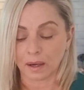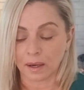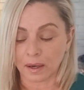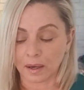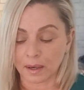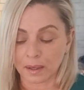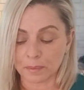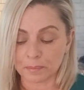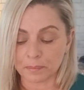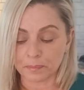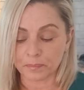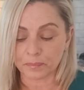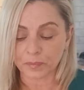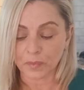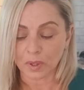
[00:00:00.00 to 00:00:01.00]

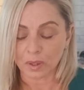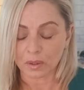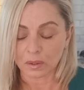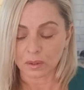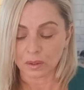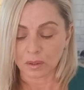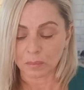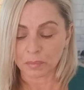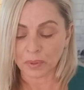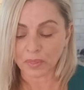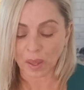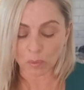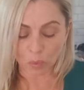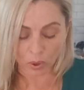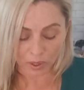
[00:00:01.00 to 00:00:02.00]
But
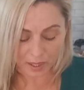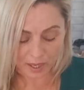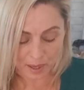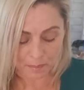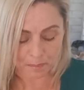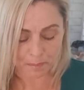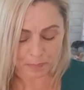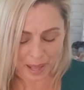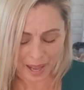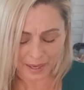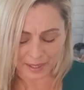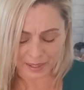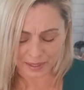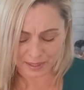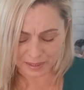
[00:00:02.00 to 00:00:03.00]
they want to come
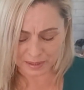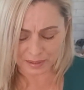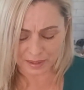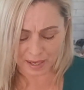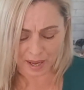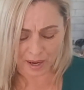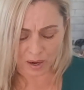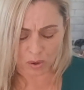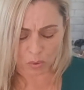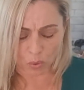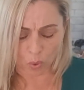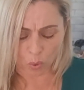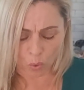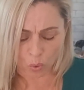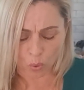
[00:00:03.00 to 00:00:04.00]
back in
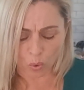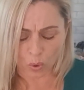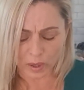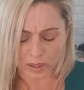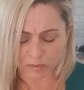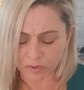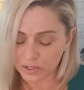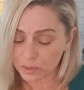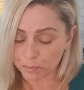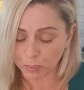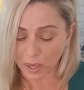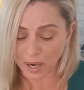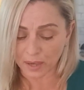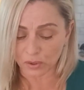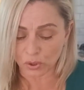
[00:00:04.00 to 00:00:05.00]
now, or if it's
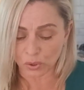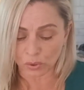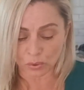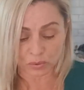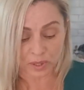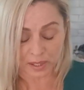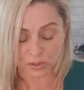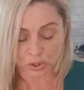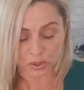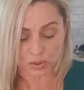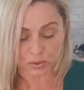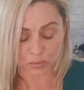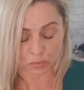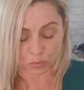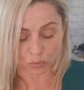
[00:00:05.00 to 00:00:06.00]
brand new, they're
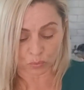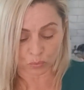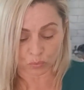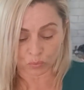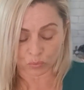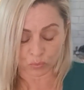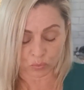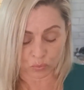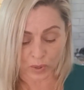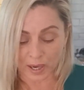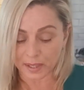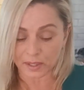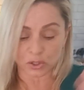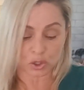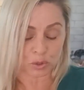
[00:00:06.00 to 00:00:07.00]
just
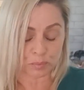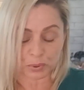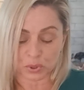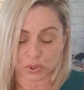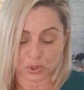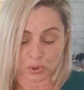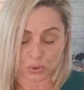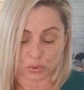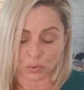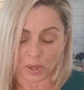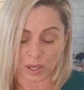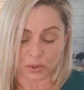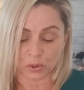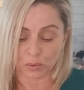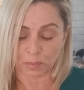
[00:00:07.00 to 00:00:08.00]
ready to pursue
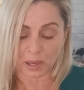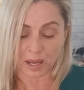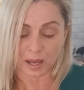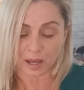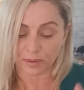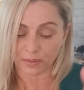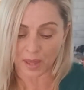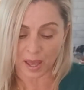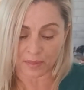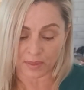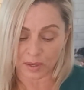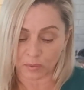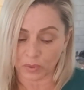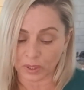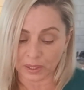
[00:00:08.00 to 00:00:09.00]
a new path and
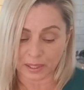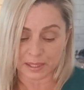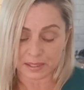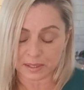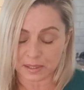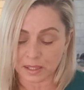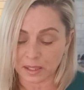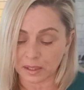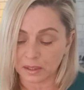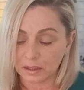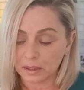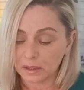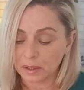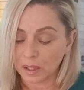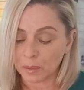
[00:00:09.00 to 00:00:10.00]
they're releasing
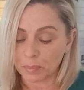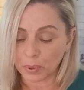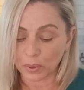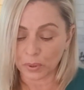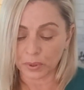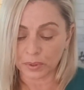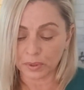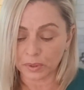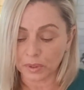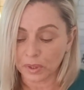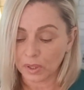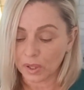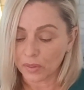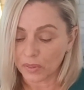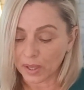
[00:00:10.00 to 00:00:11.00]
a
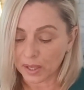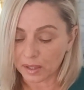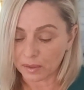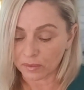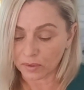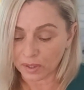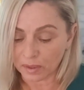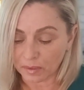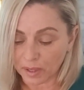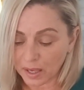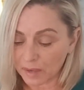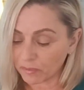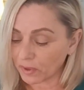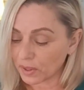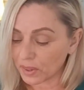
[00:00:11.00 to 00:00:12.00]
burden. They're
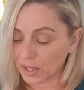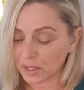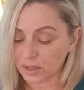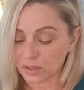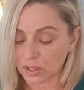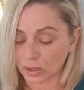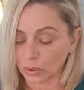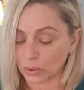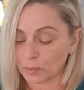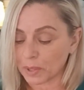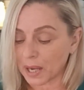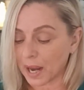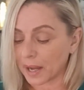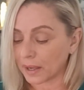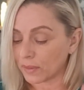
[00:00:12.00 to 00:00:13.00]
everything is
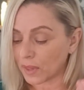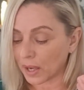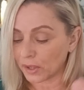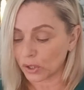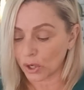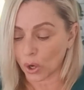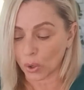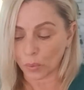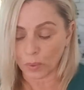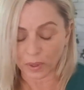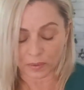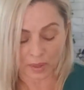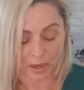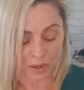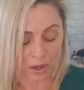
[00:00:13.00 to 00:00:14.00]
illuminated. They know
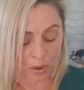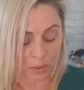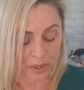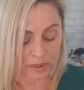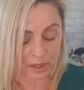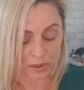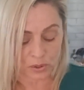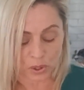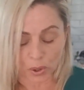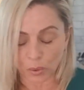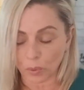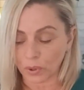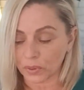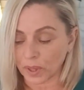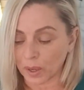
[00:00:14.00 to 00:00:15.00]
where they're going. They know
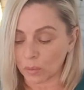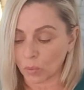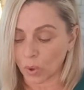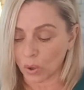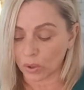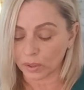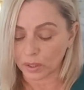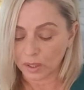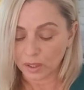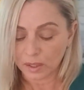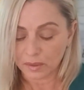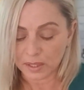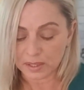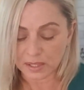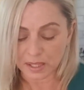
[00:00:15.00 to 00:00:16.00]
what they want.
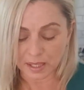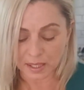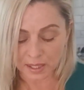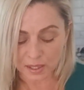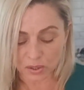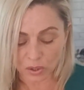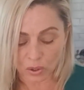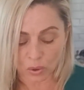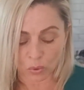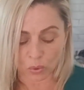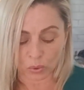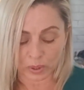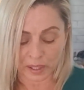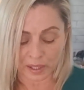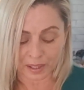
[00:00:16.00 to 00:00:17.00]
There's an inner
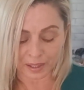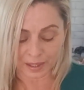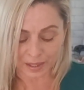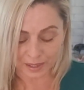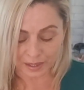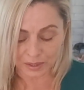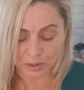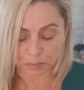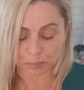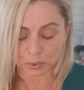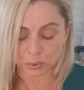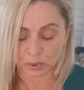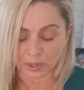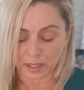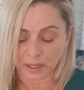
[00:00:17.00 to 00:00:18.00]
calling, an inner
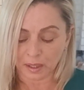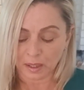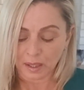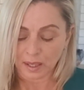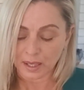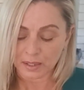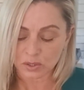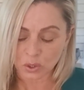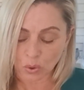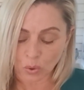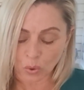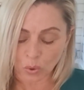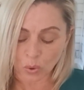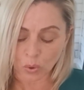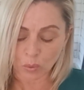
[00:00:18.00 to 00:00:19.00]
pulling. It's
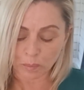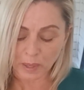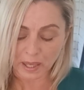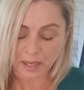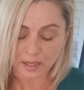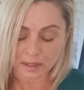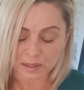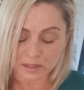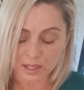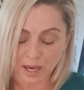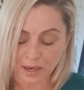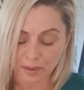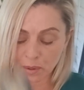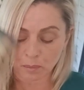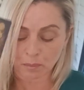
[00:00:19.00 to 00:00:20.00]
all being
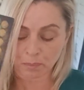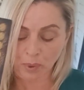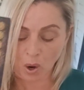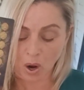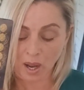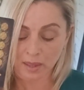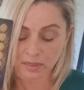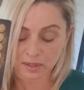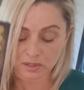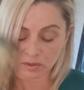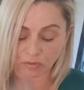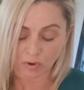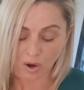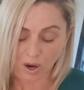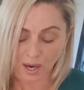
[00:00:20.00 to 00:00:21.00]
done by the
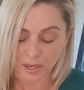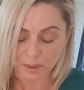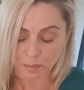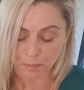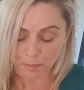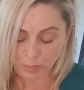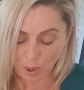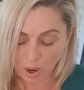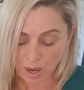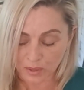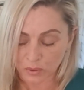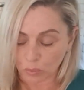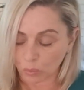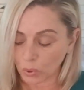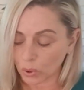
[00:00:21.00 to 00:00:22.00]
divine,
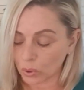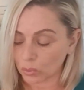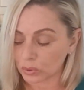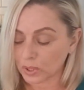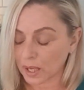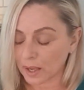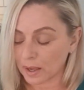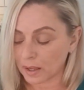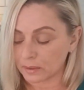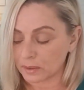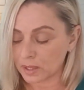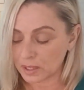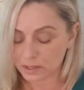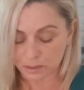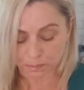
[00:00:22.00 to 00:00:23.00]
by the world
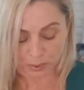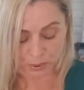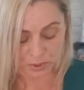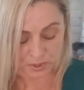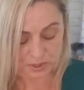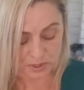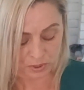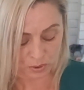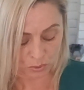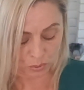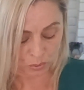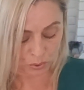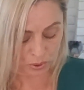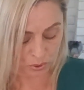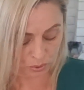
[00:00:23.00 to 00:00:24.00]
card, this person
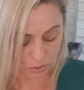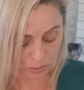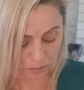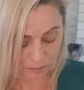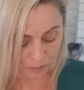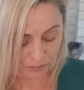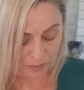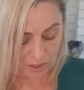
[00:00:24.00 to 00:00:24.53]
or you.